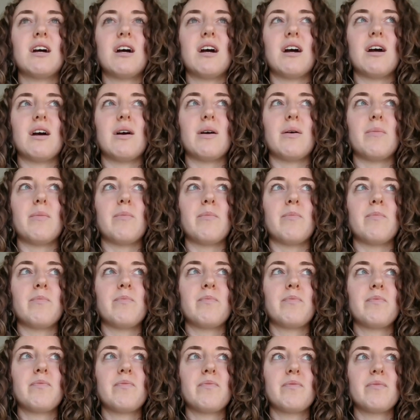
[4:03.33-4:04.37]
Um,
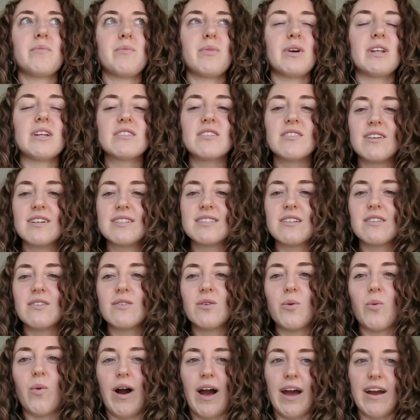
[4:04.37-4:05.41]
but it took us a
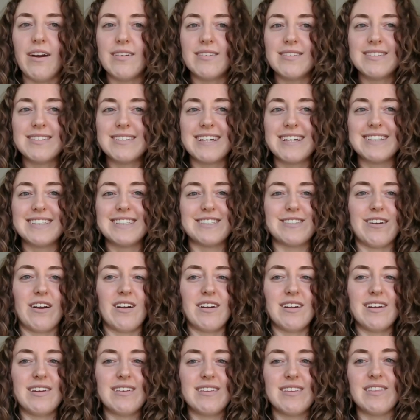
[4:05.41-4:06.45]
little while to get
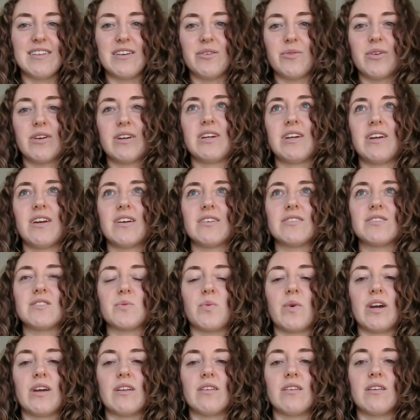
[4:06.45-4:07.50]
started. There were years
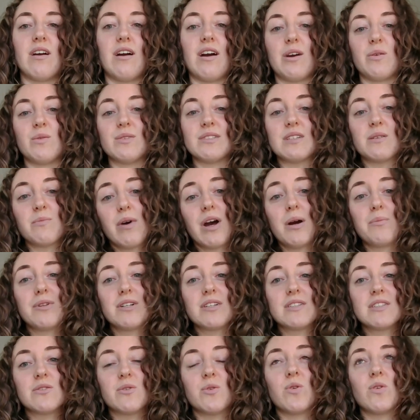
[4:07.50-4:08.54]
when I was in
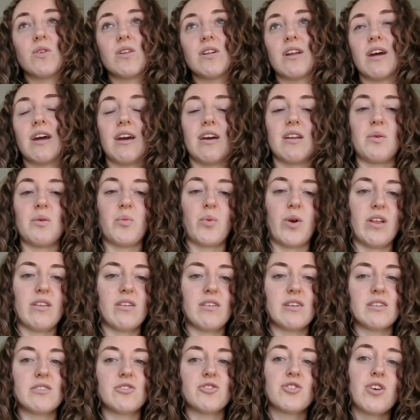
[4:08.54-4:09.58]
public school and I had a
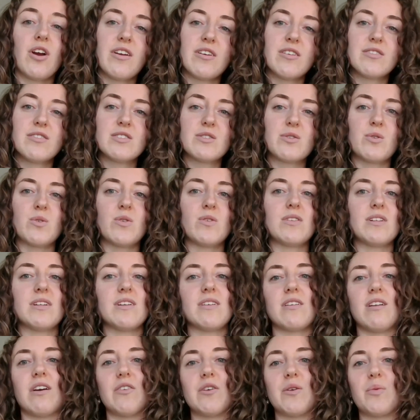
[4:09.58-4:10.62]
brother in charter school and
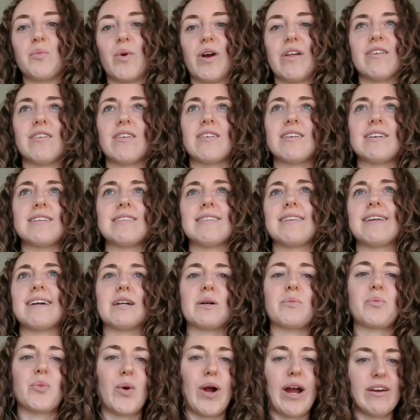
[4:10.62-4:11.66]
another brother in like
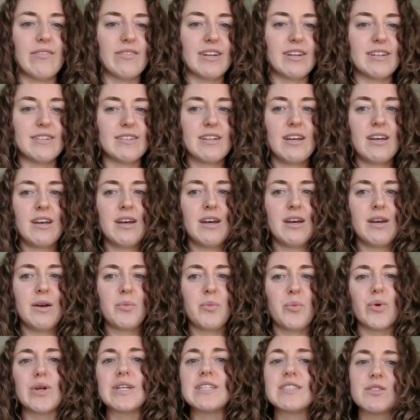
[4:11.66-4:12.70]
a private
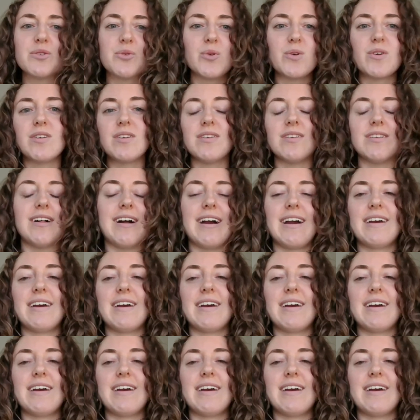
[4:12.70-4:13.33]
preschool.